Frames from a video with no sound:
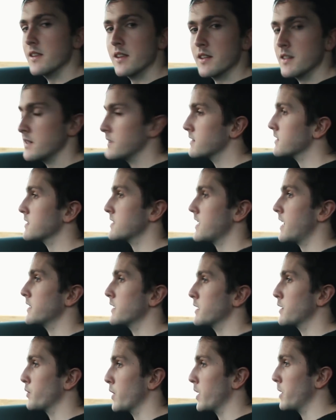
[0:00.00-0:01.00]
than in the
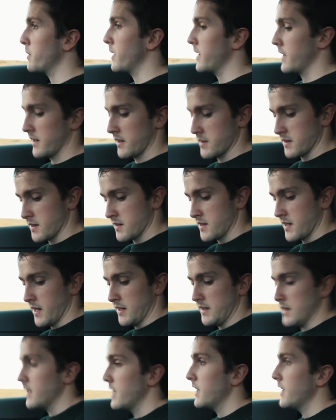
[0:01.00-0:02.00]
standard 308. And as I
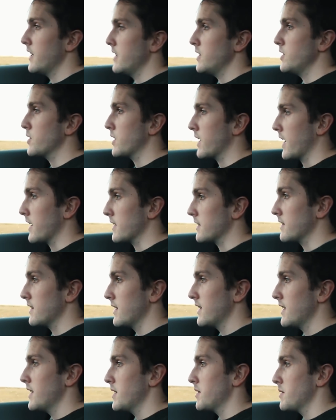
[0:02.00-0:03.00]
said, you
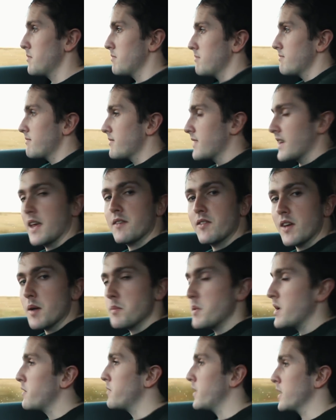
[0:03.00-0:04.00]
can give it a
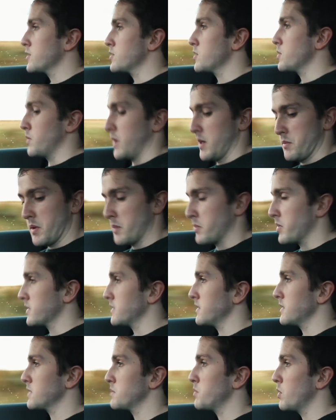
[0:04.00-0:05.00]
bit of extra weight by
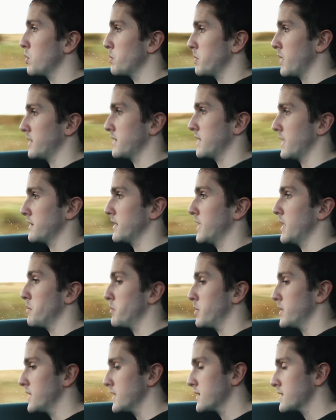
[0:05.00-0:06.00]
pressing the sport button down there,
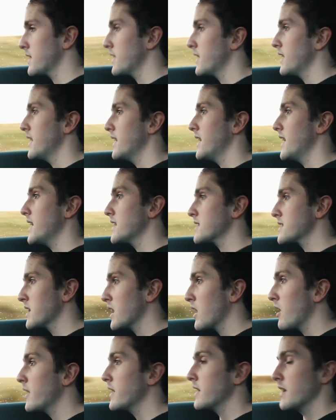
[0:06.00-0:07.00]
but it's
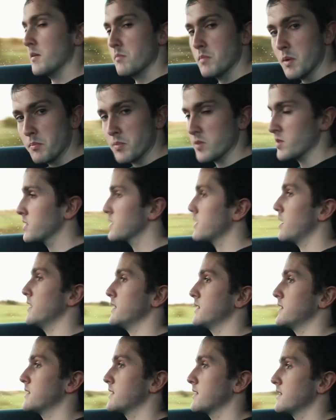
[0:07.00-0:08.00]
light but
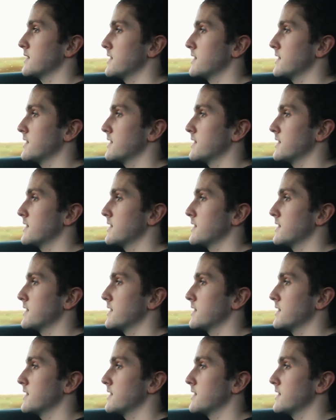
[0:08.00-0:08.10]
precise.